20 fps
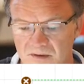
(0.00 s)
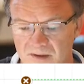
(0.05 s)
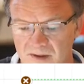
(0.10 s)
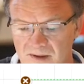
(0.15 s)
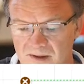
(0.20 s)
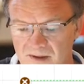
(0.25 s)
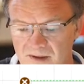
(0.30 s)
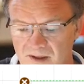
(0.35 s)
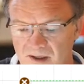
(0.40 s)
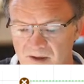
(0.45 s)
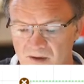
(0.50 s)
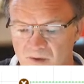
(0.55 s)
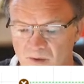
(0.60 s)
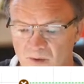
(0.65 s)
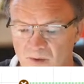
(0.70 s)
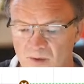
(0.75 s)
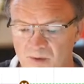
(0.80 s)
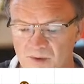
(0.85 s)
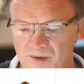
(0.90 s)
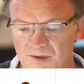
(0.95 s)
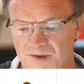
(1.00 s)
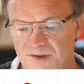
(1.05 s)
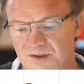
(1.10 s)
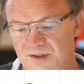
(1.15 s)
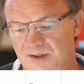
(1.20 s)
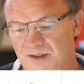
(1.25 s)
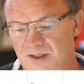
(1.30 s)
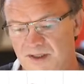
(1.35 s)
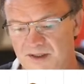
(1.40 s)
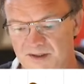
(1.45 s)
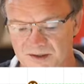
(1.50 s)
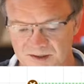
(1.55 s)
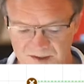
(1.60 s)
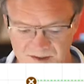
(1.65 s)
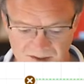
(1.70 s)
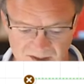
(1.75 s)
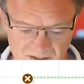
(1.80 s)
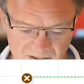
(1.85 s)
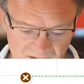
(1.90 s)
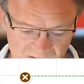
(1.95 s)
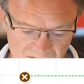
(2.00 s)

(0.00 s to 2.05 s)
and I call this, let's